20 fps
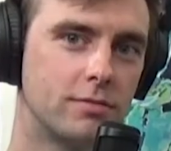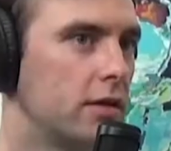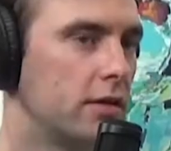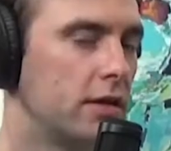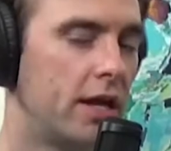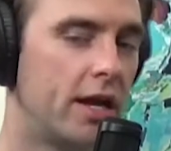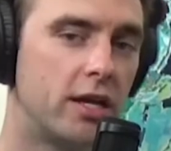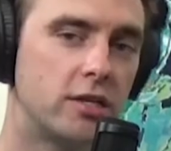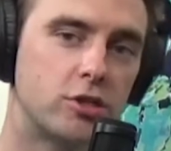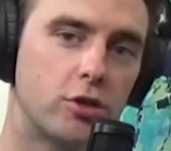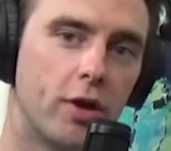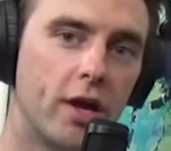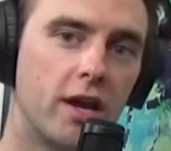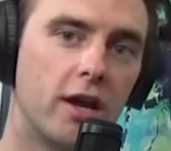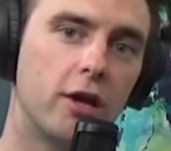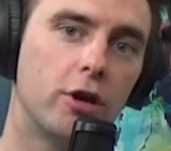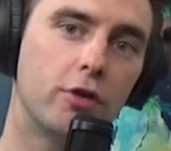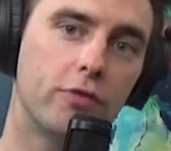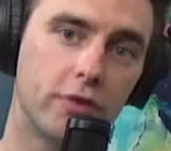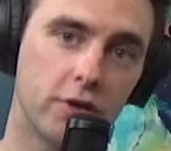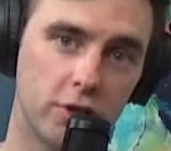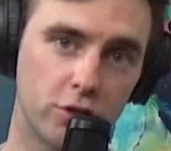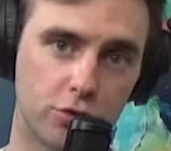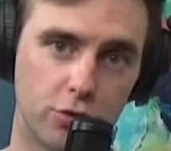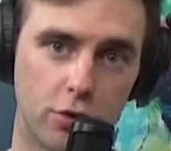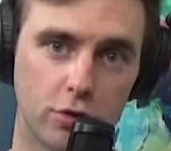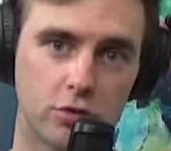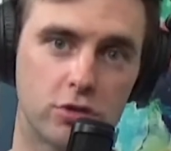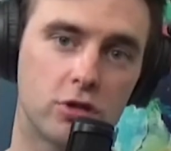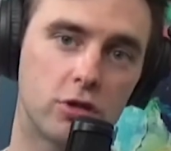Yeah, so head on over to
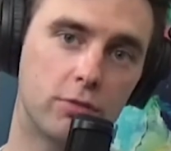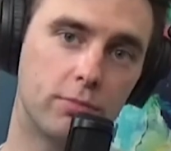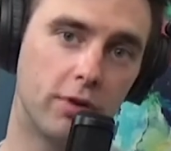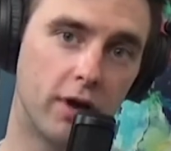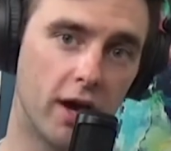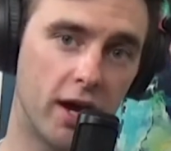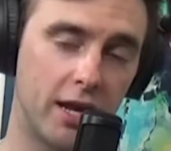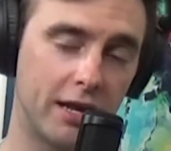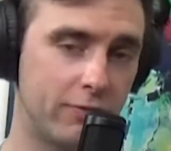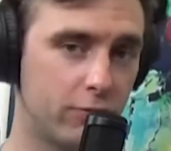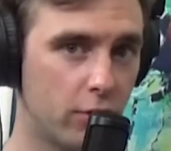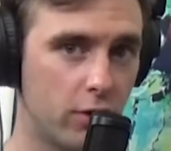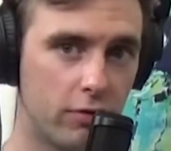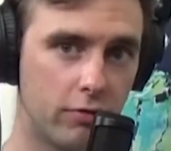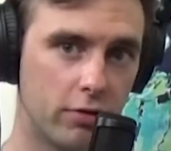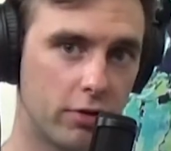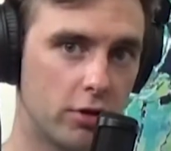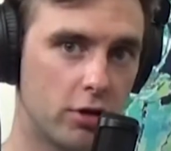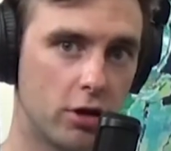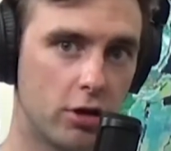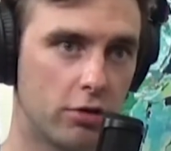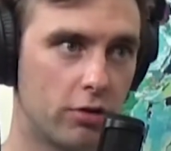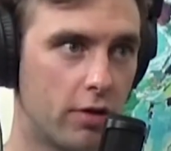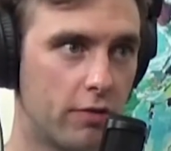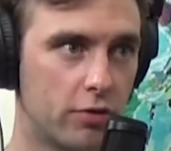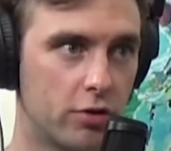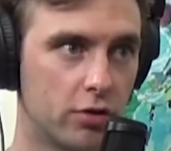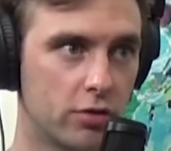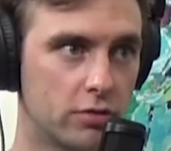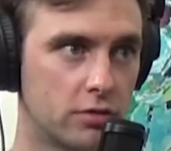DeRosa O'Brien if you ever, you're
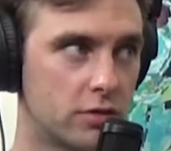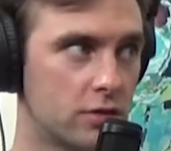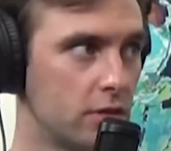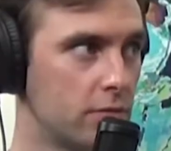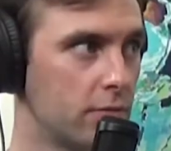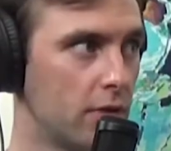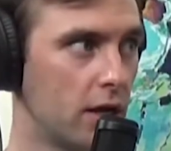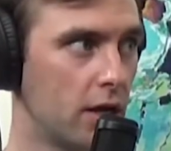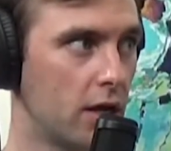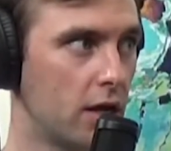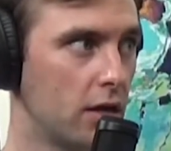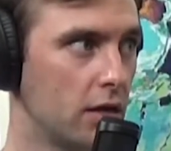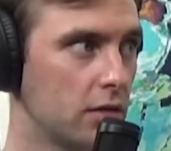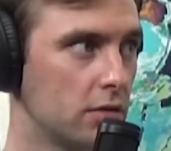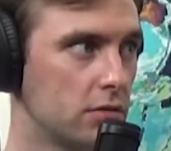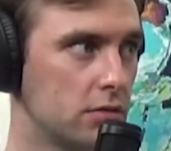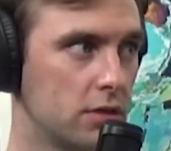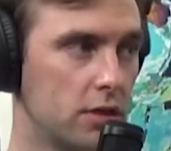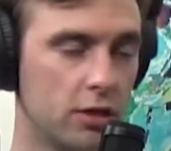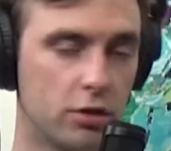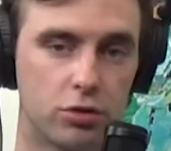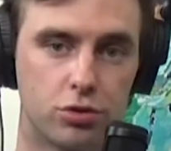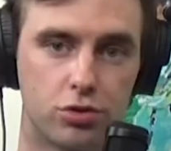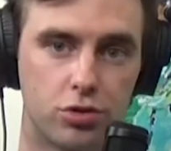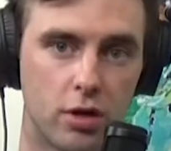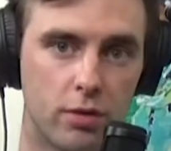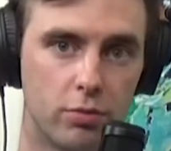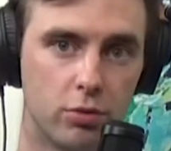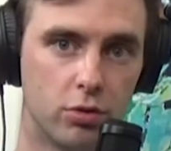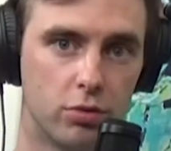ever in some legal
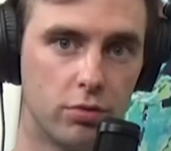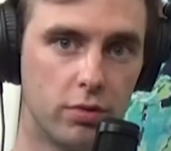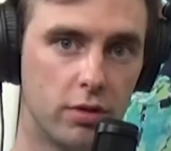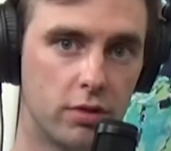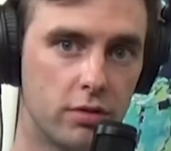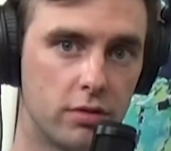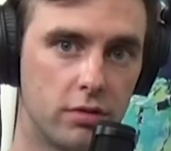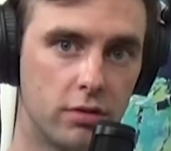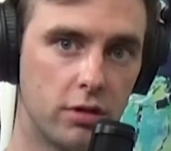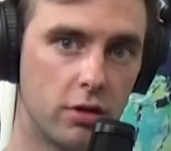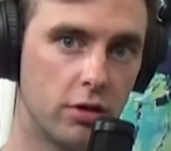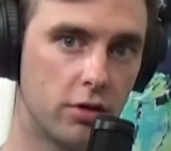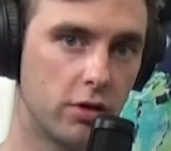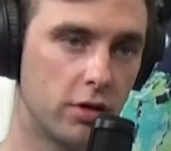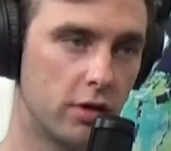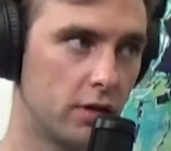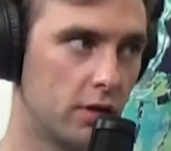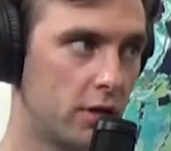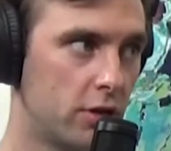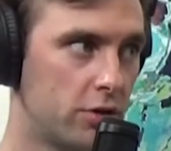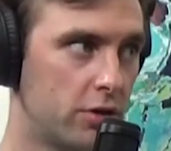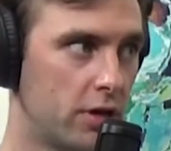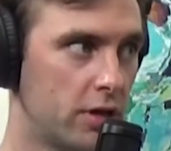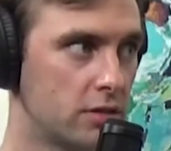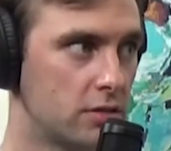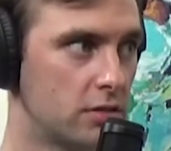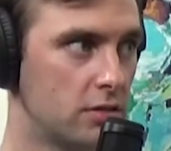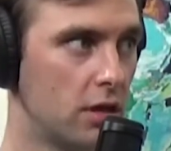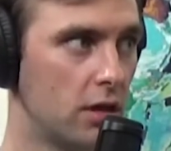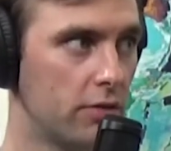trouble with, your internet
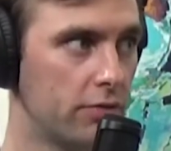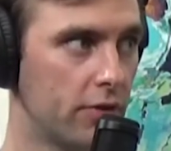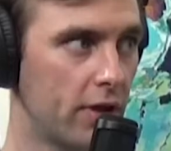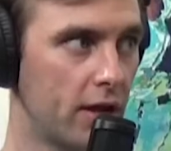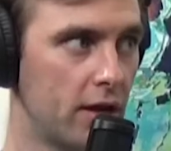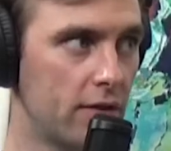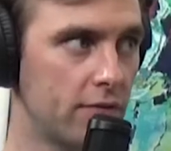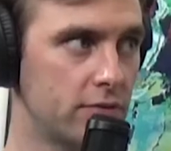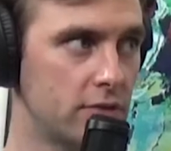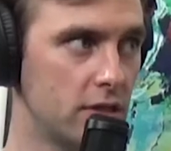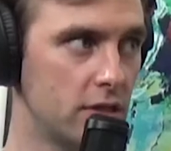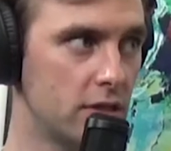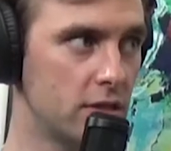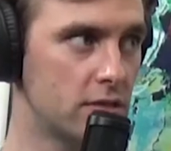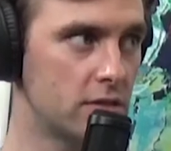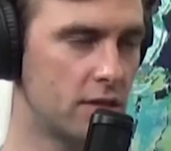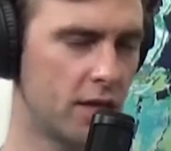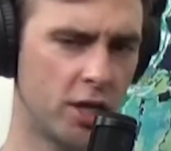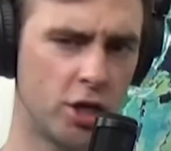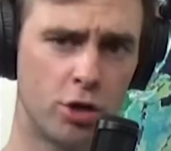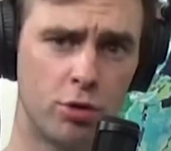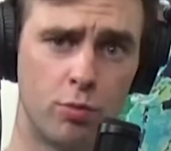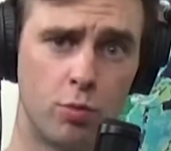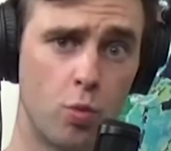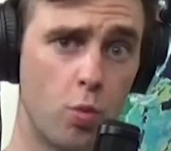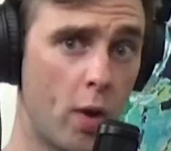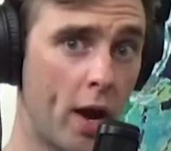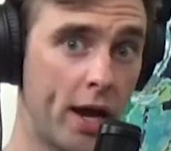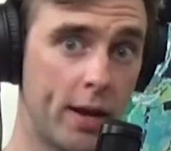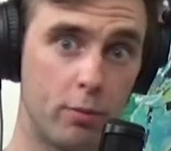stuff, NFTs. They know
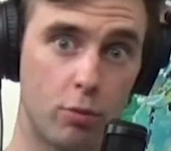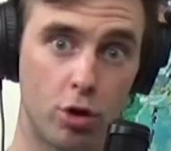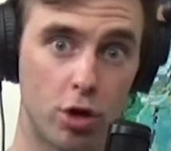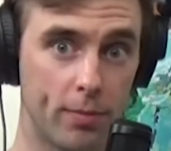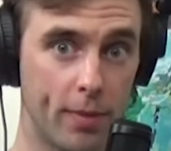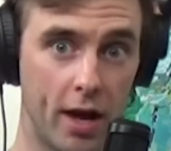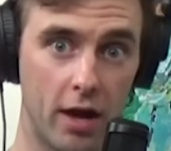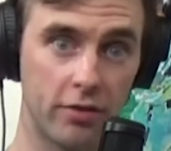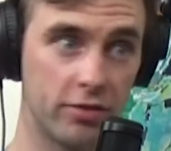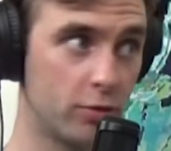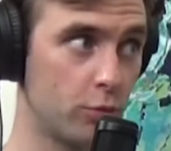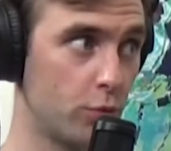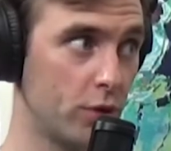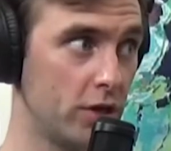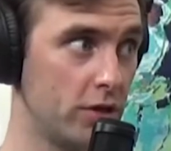way more about it than we